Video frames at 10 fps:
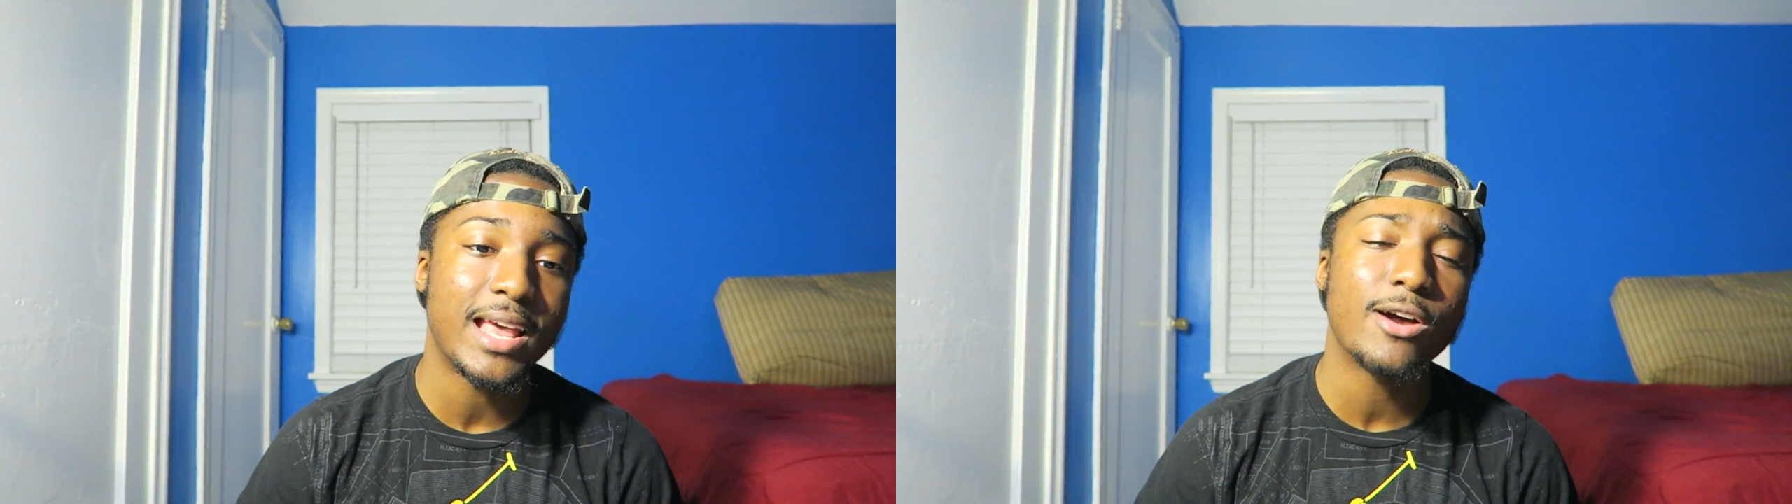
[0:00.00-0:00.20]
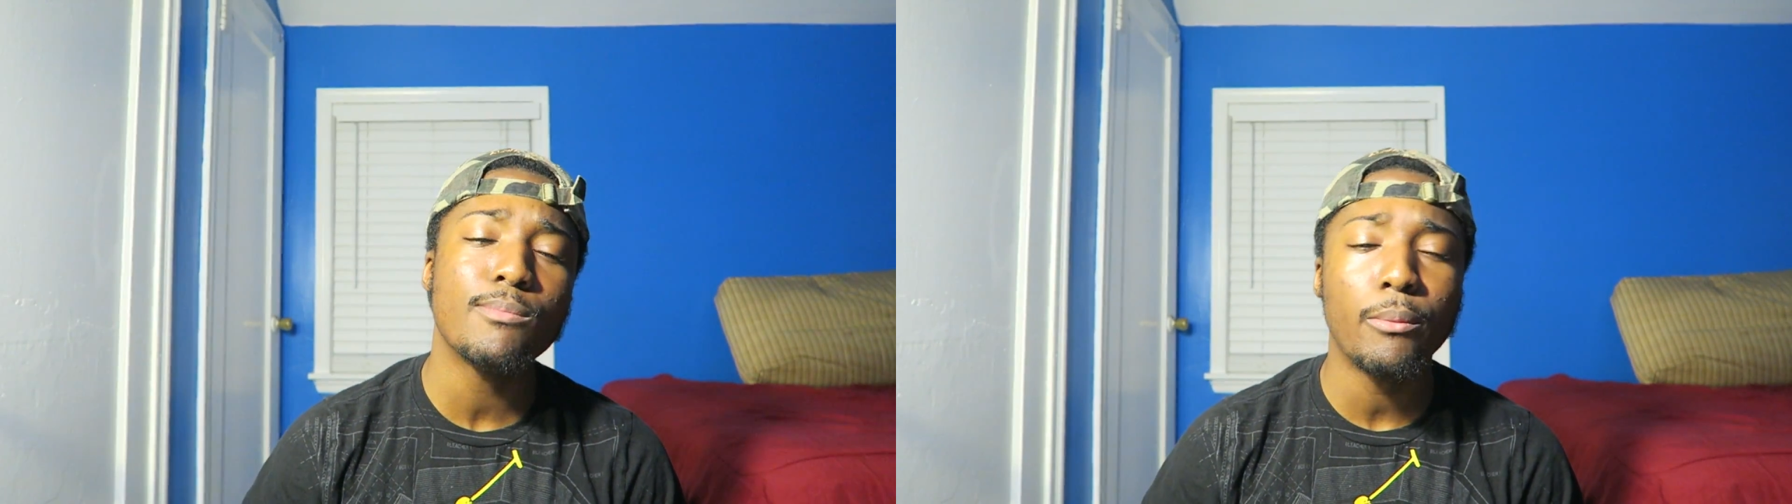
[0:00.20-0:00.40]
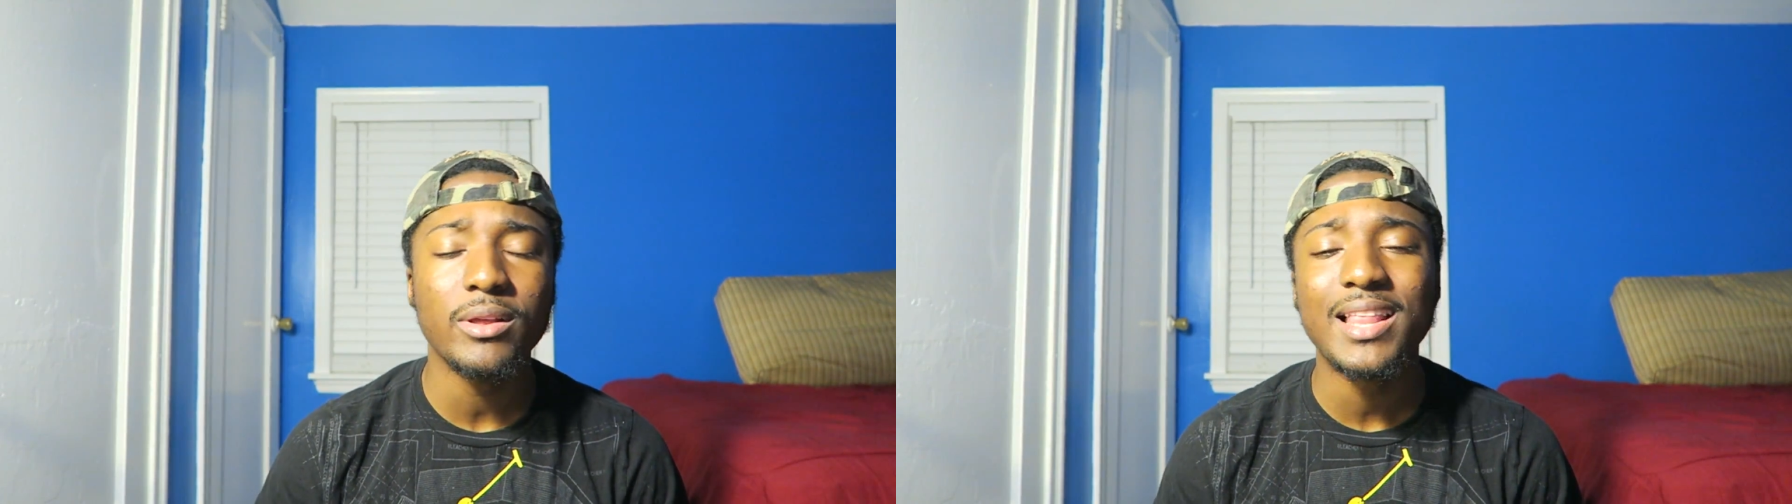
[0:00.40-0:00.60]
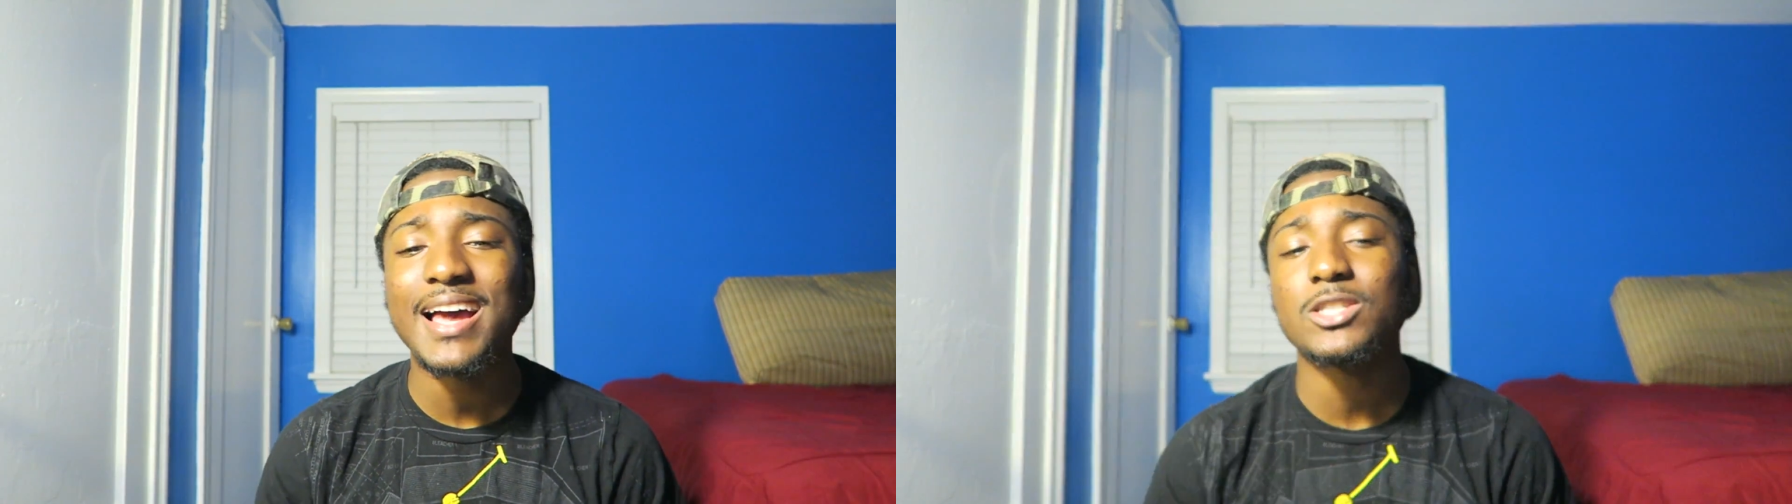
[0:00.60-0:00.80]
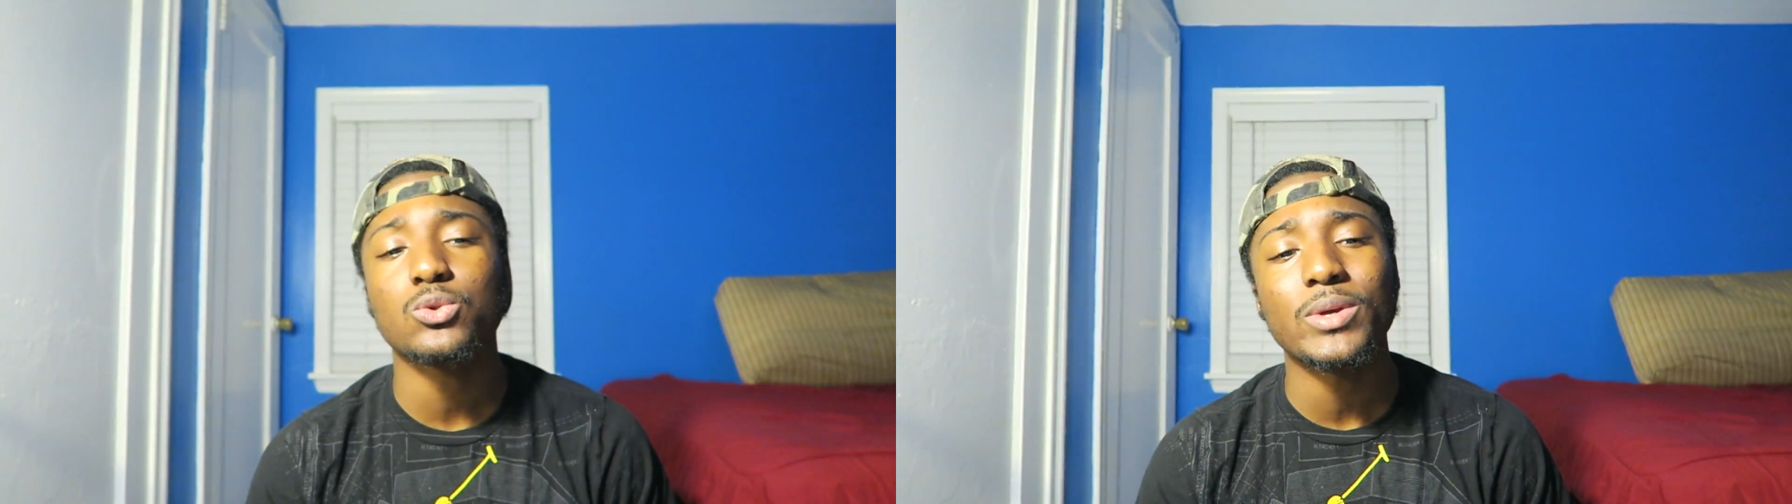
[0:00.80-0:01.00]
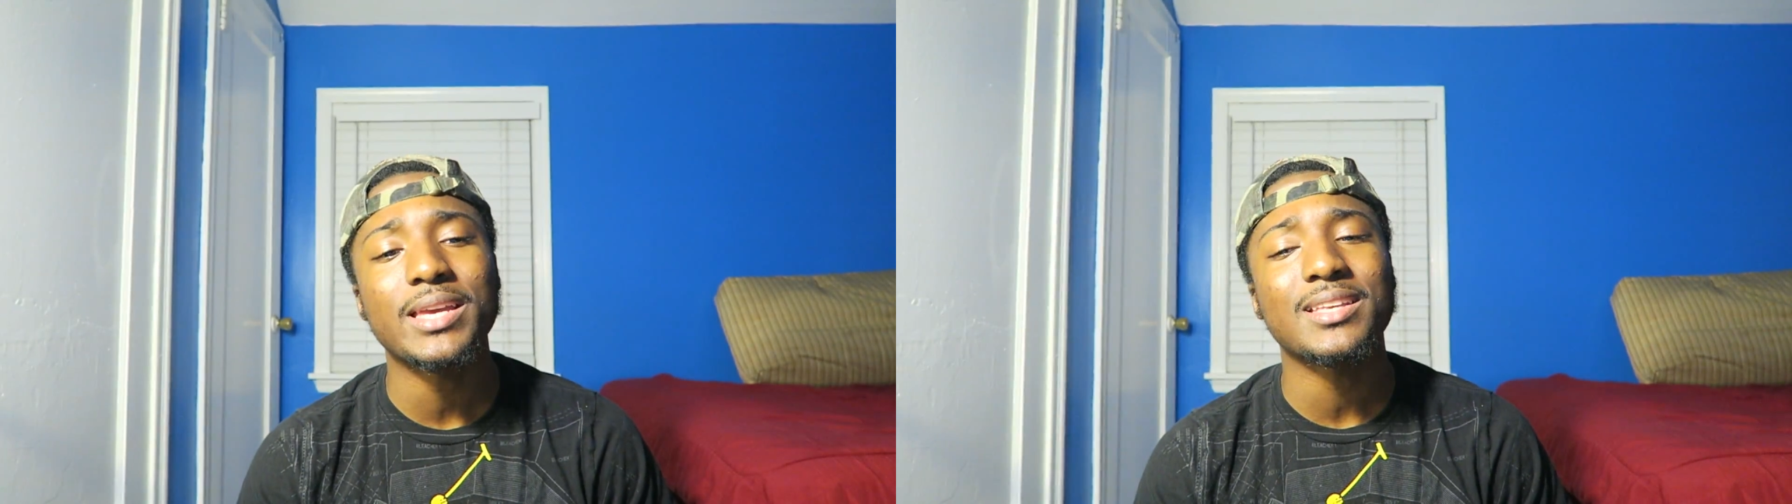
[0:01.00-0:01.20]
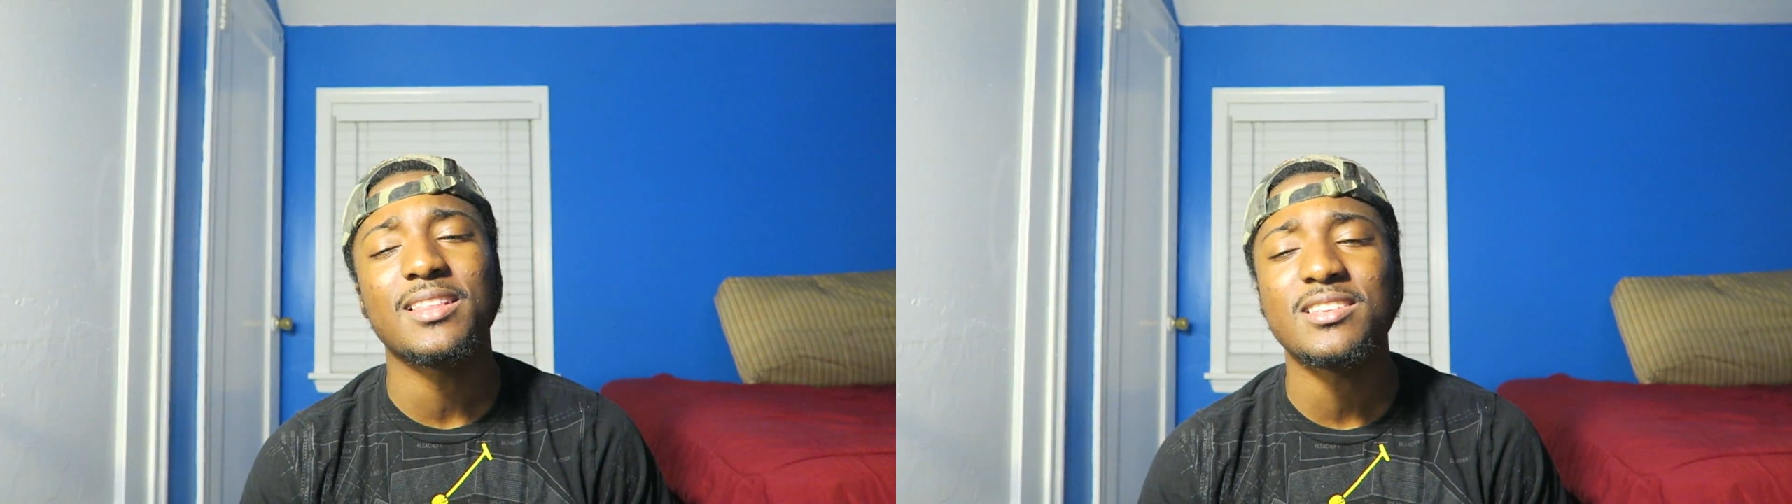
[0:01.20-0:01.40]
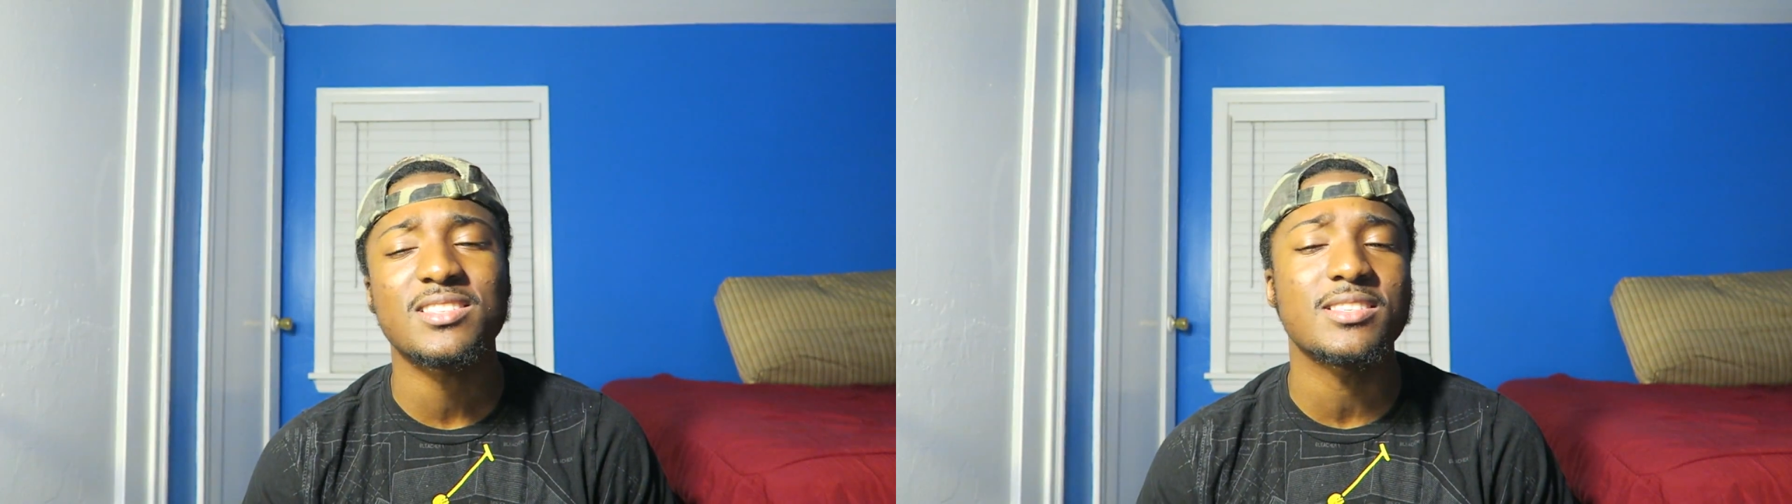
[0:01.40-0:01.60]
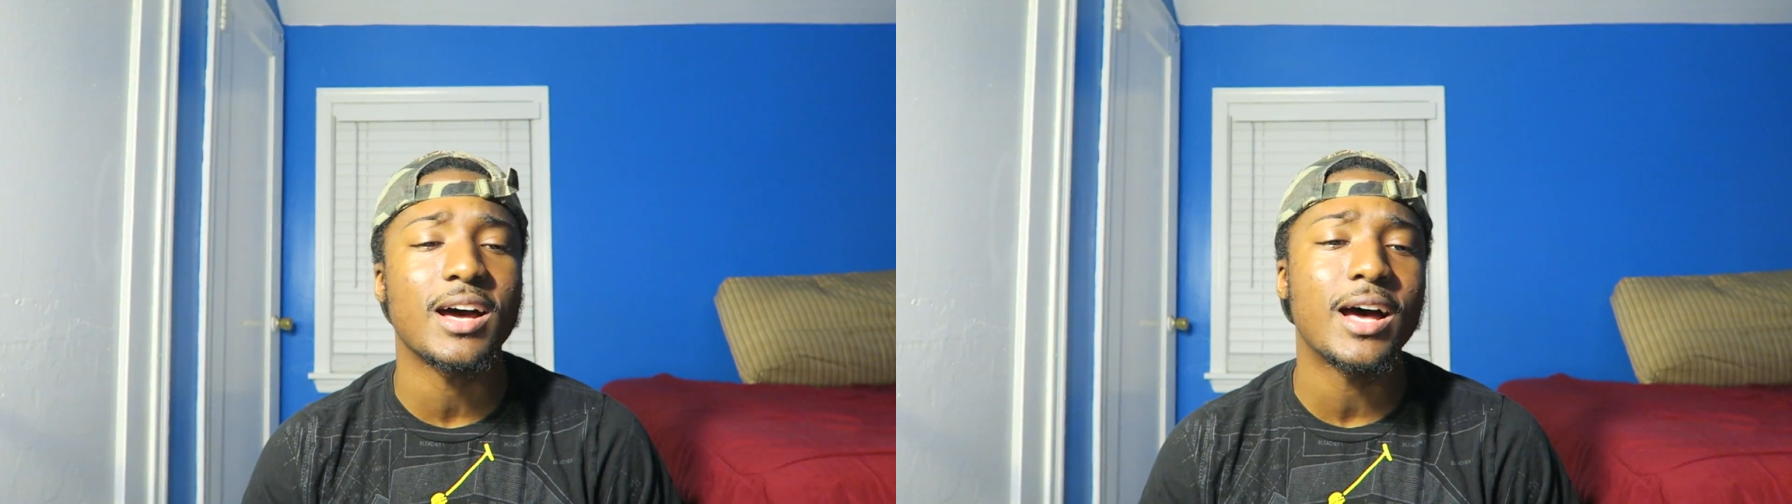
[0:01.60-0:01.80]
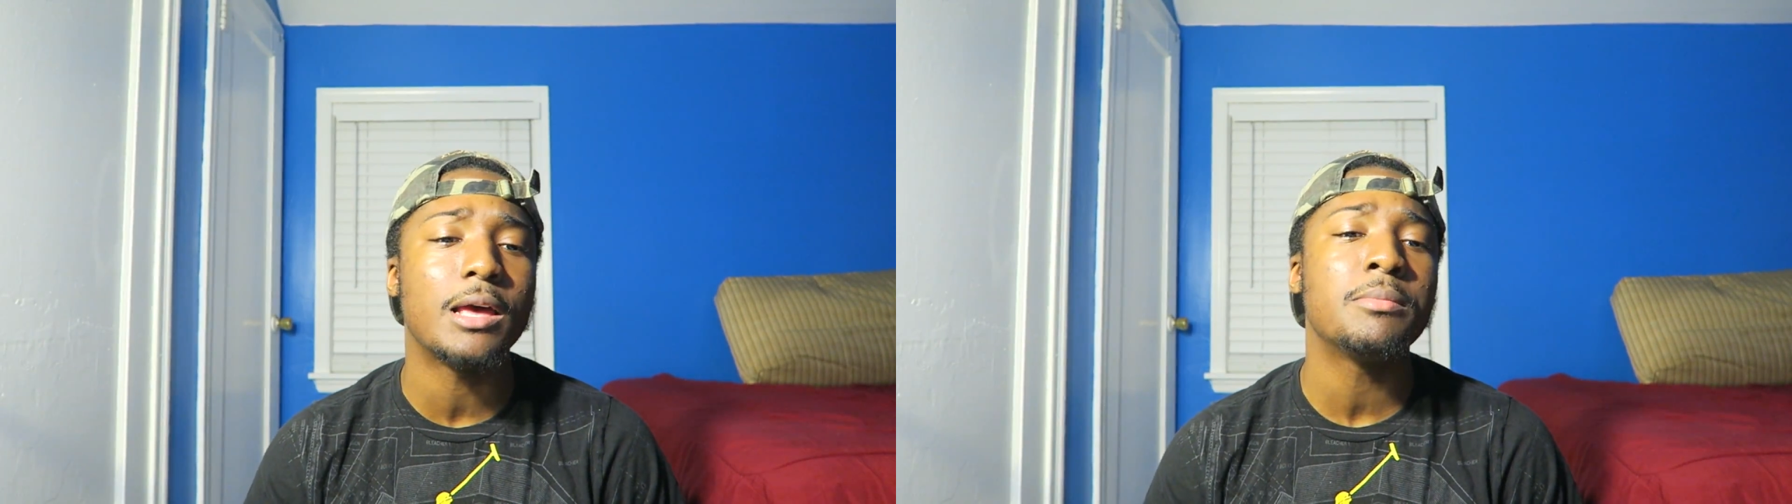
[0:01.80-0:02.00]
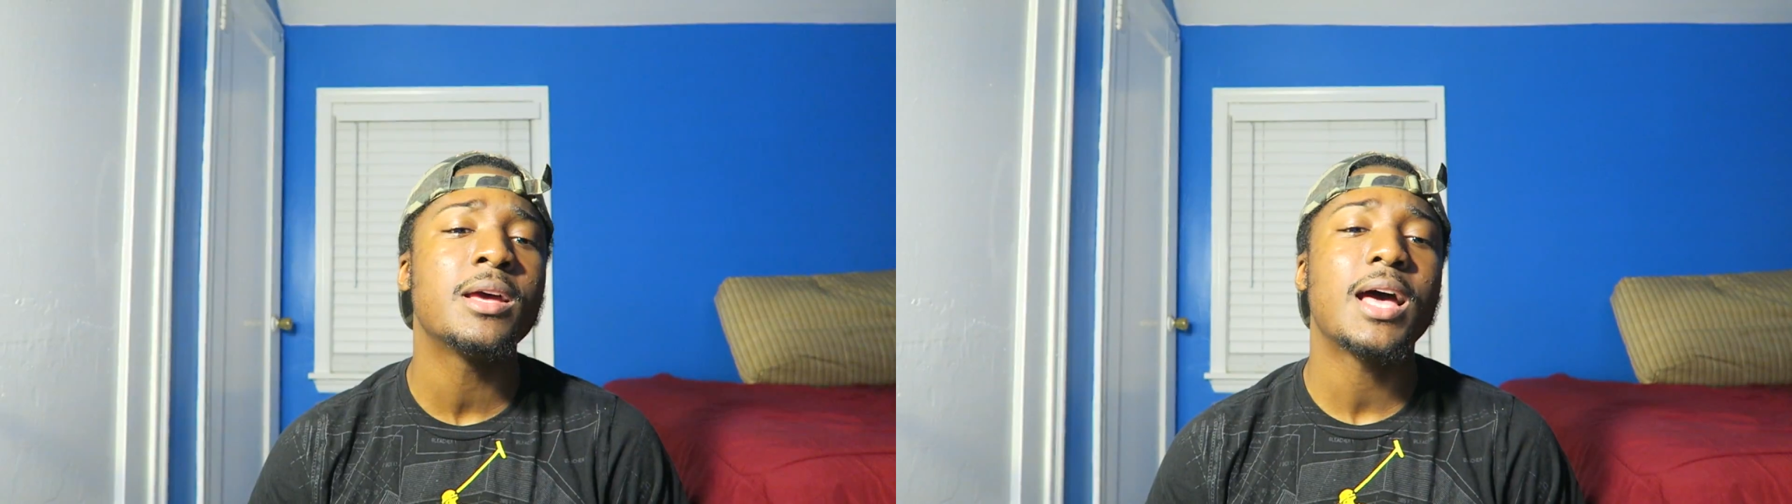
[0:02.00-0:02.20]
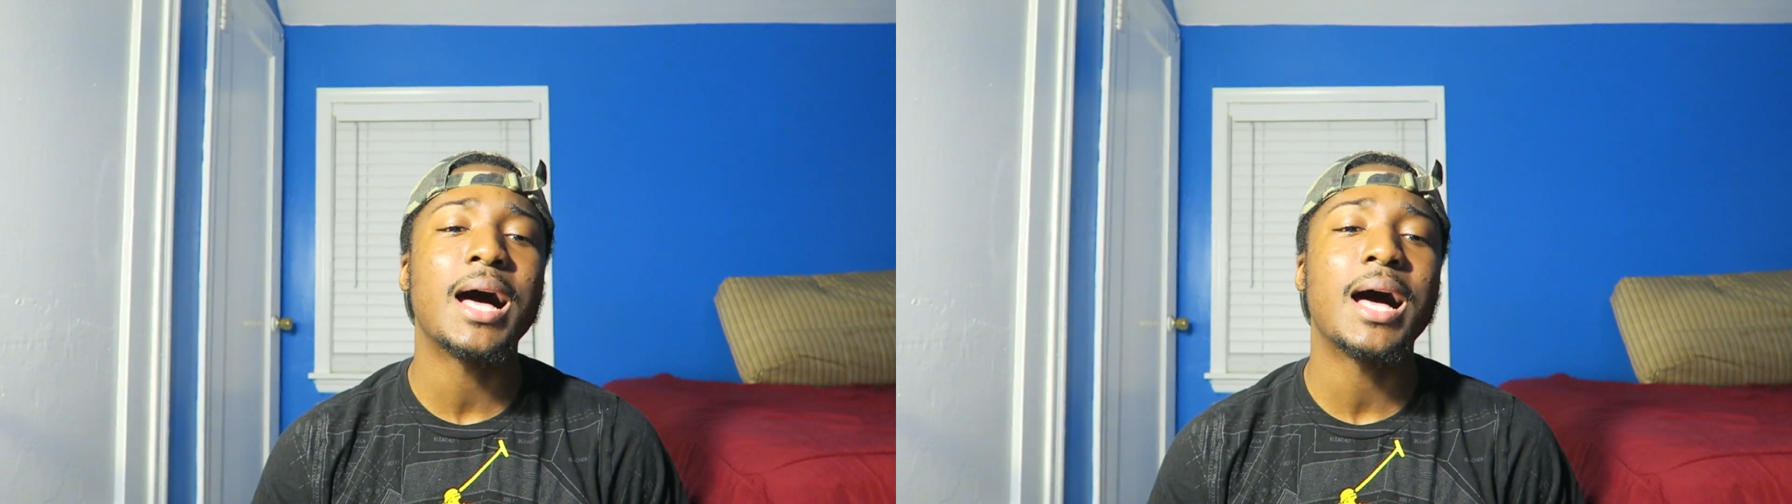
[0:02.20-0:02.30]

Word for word: Now remember last week, this time,